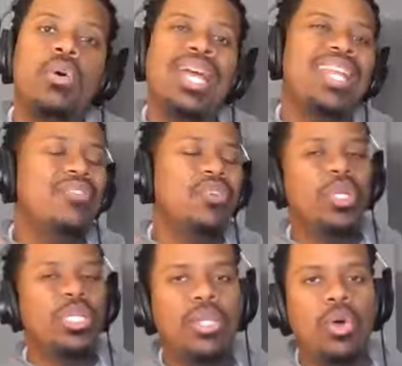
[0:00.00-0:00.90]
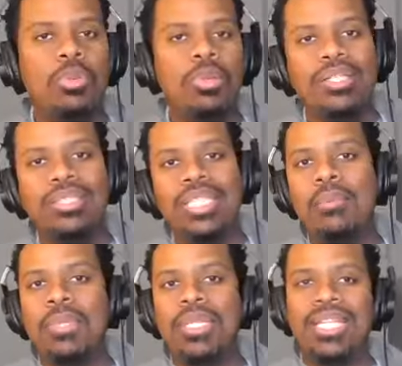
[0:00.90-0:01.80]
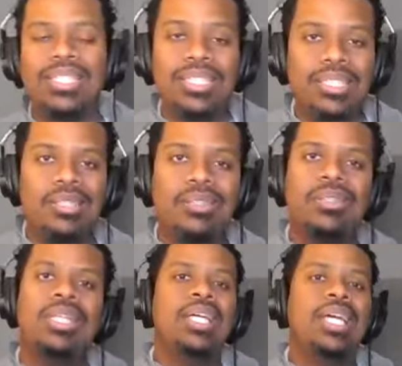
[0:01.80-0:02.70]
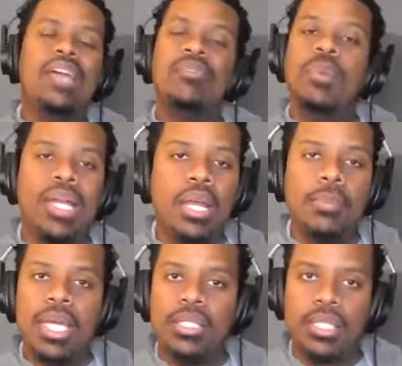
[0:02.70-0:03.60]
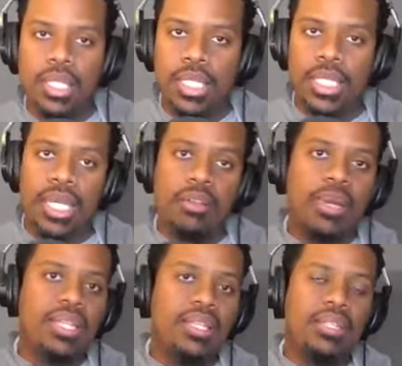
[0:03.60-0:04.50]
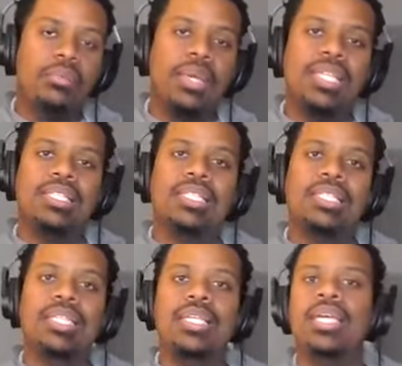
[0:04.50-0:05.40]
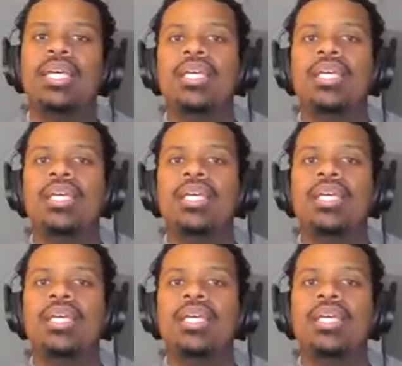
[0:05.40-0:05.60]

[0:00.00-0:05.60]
And I never really told players that, but they should know everybody not making it to the league. Now, everybody thinks they're going to make it to the league.